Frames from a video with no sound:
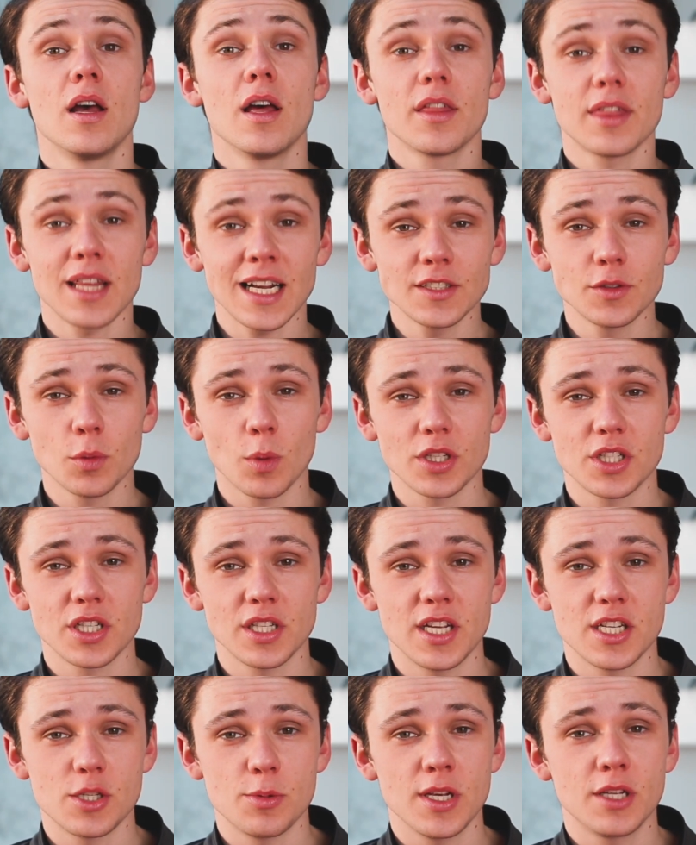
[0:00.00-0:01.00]
Thanks for watching
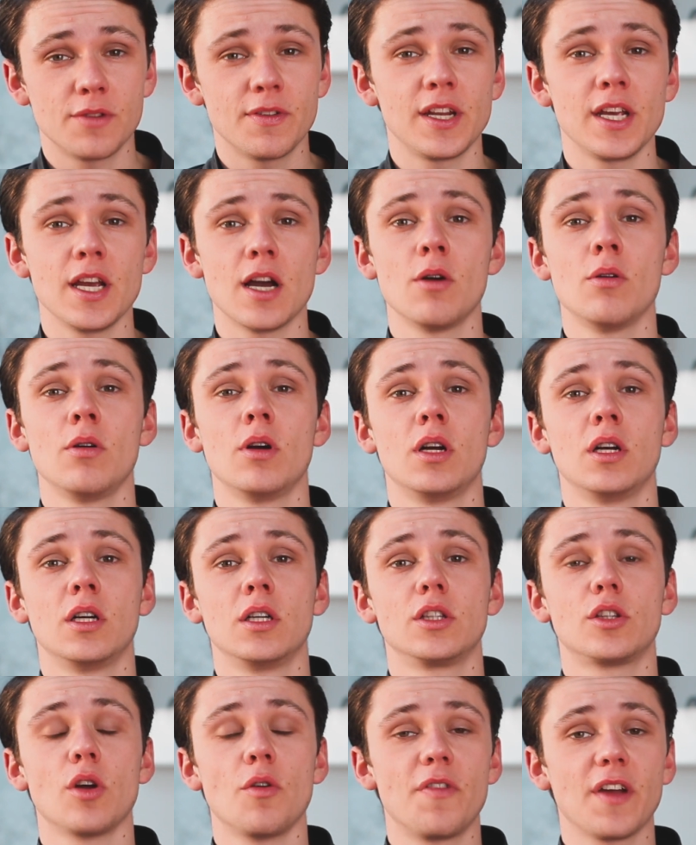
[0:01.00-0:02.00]
this week's video.
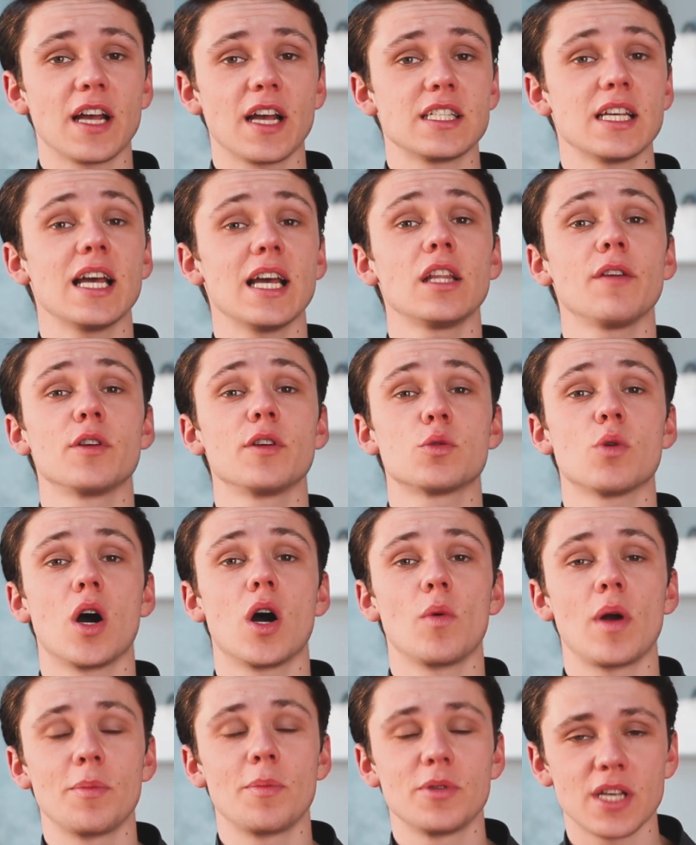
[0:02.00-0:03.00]
Don't forget to head over to our
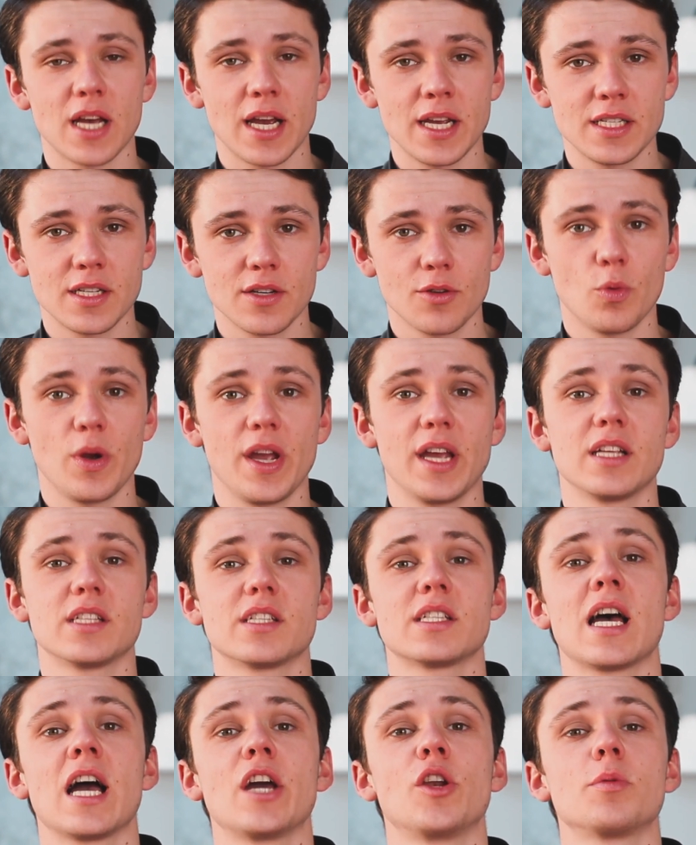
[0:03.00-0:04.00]
website where you can
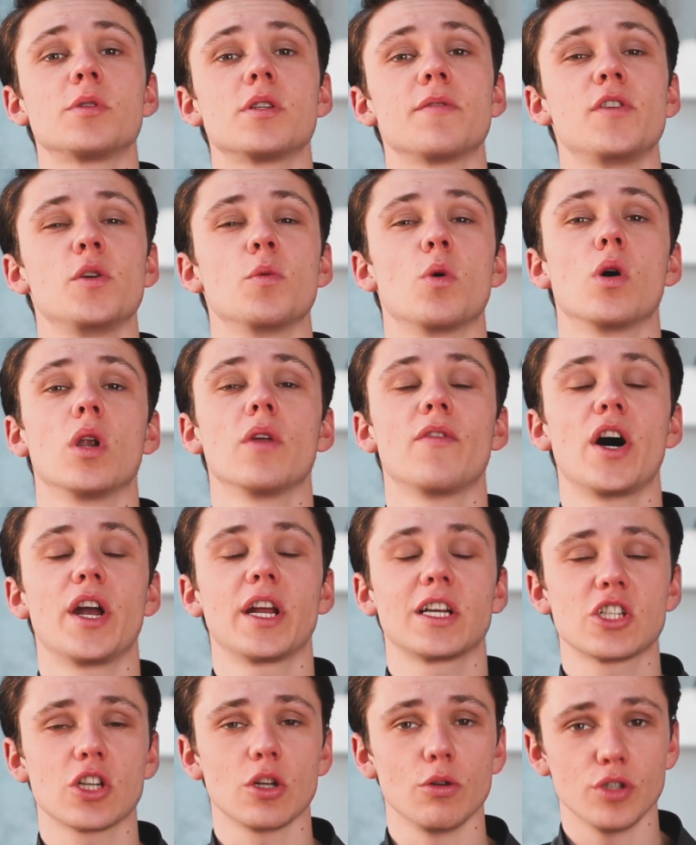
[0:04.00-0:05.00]
sign up to view all of our
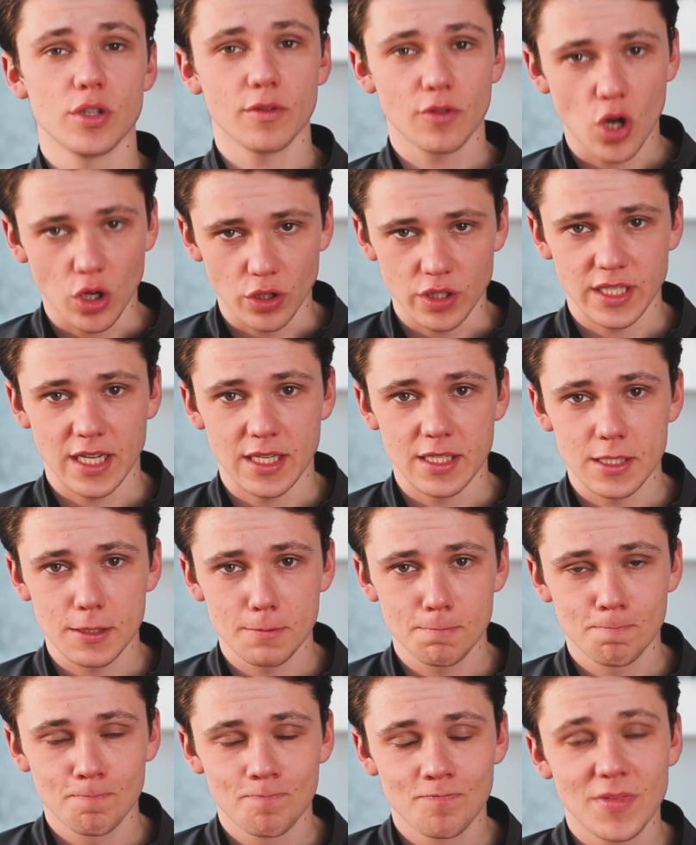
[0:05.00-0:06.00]
exclusive content.
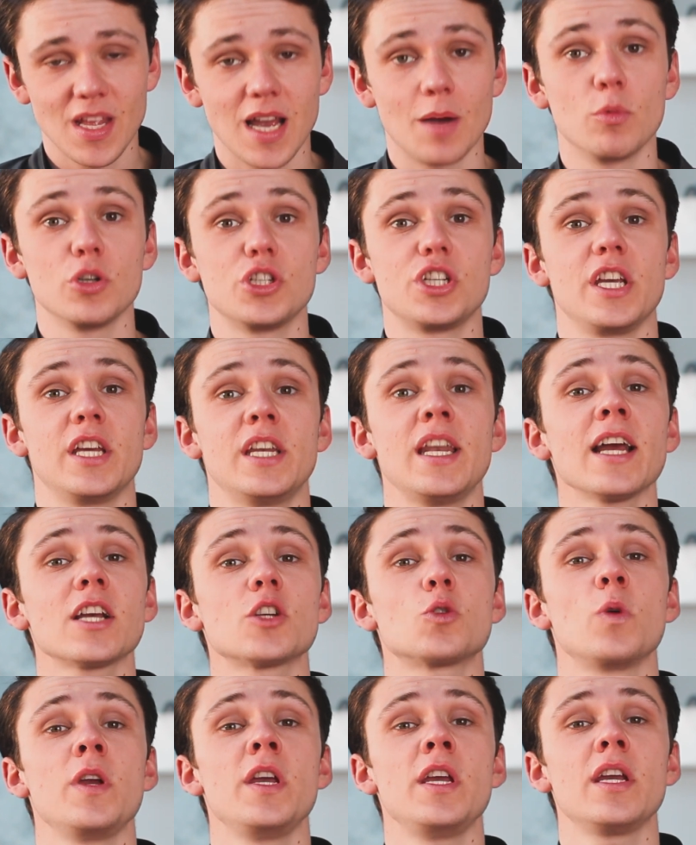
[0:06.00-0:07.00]
And we'll see you next
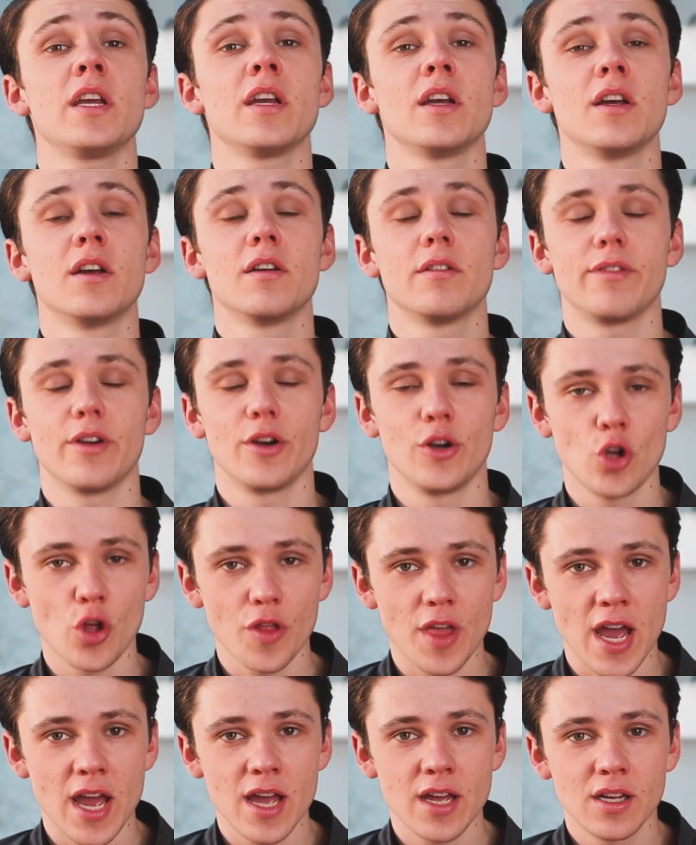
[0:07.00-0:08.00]
week for
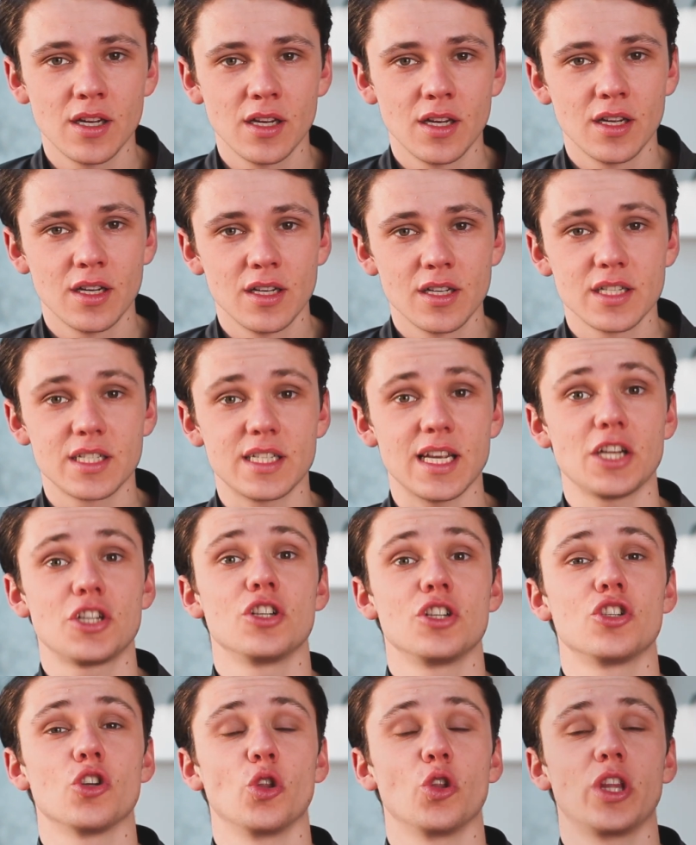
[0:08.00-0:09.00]
another
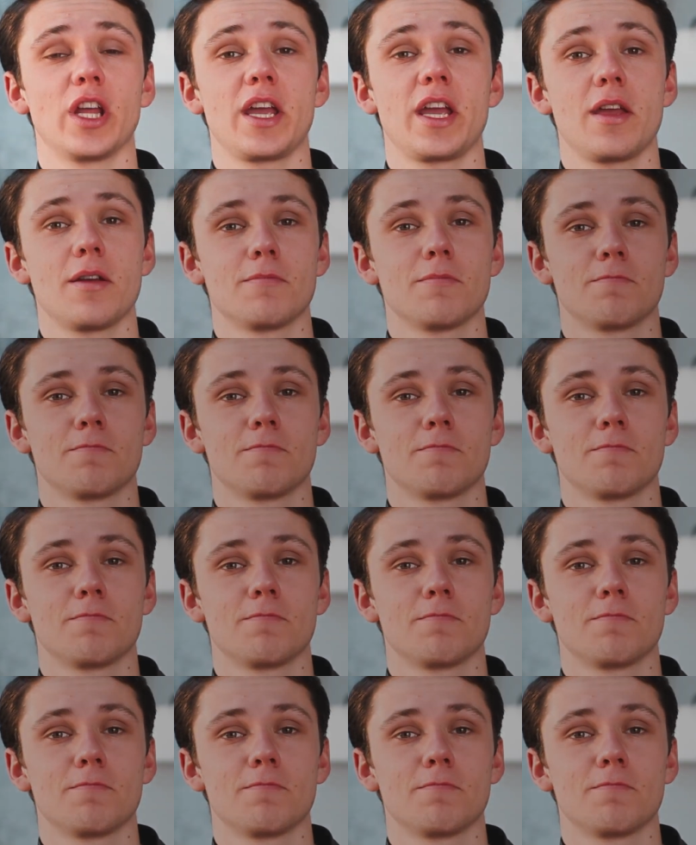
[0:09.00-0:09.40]
Session Sunday.